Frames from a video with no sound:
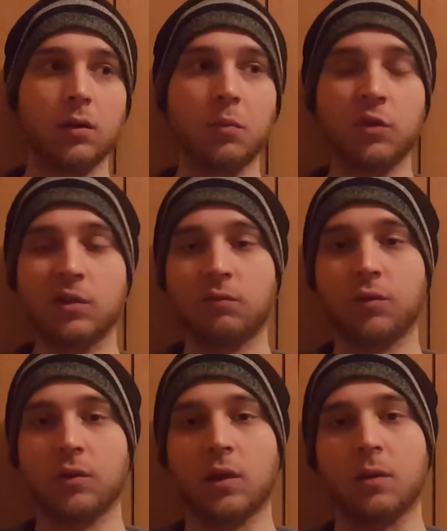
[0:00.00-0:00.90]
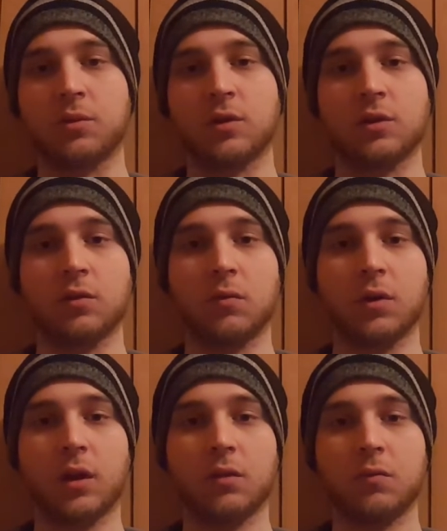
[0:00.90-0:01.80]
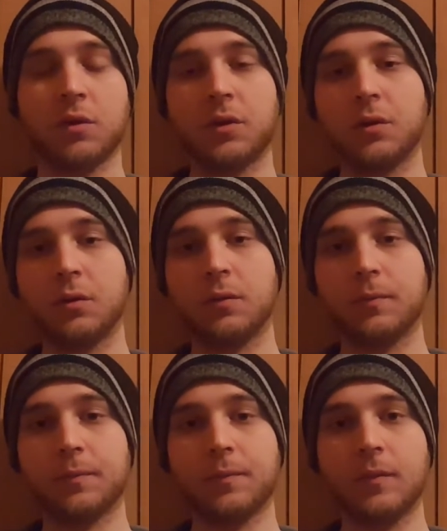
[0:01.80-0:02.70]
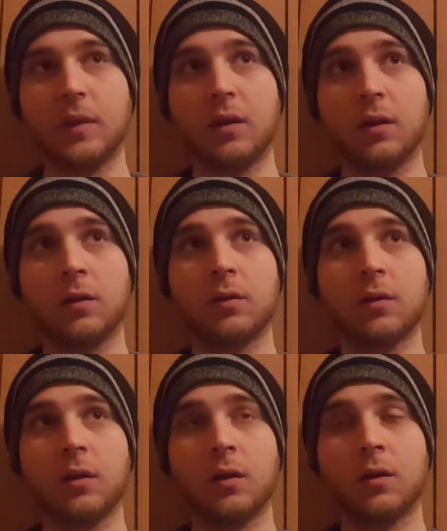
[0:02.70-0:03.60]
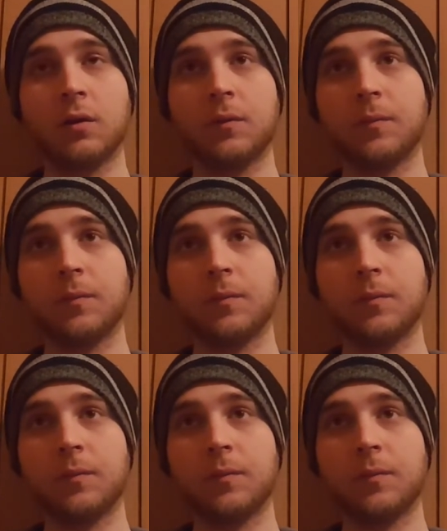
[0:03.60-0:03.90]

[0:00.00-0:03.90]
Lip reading: the more difficult option is to work inward. And